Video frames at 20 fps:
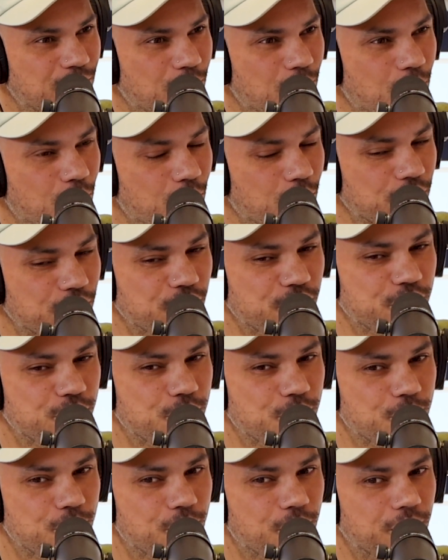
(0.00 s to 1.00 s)
or
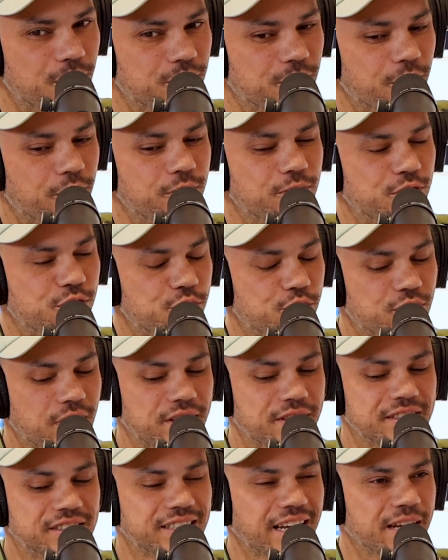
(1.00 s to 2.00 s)
you say
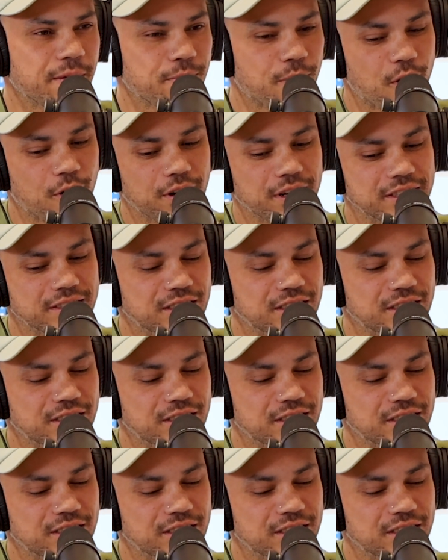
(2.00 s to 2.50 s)
the second part